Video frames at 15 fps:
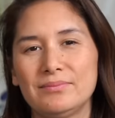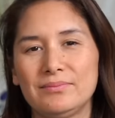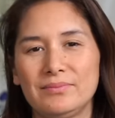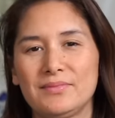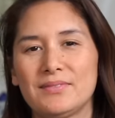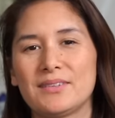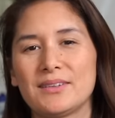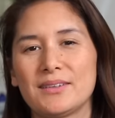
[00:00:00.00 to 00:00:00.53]

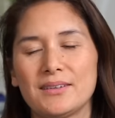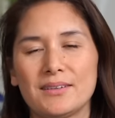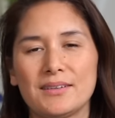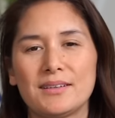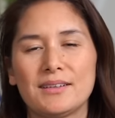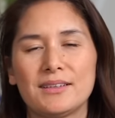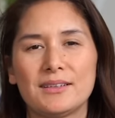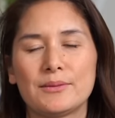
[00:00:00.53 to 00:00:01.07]

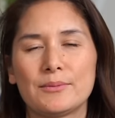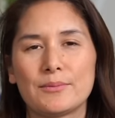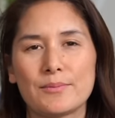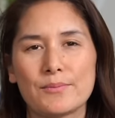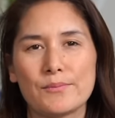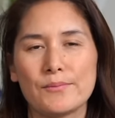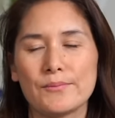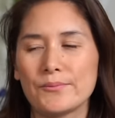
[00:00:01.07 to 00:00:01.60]

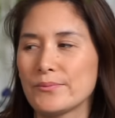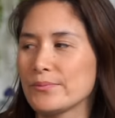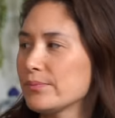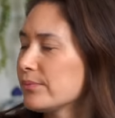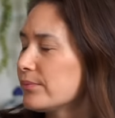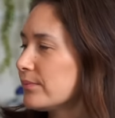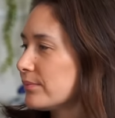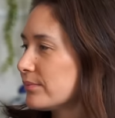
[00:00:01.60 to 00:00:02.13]

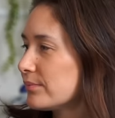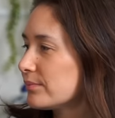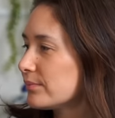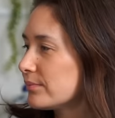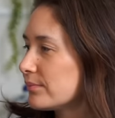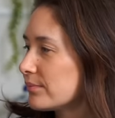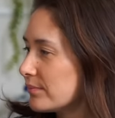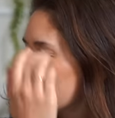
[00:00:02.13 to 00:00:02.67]

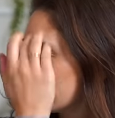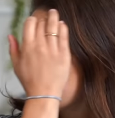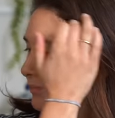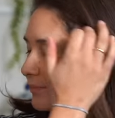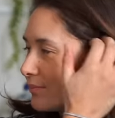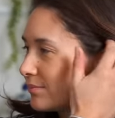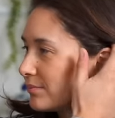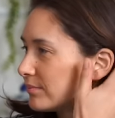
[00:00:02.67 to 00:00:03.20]

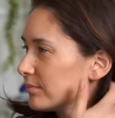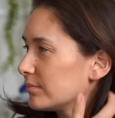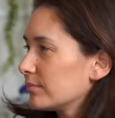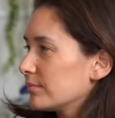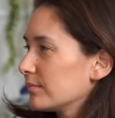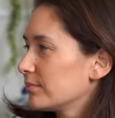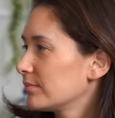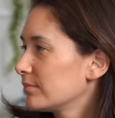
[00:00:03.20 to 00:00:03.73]
[no speech]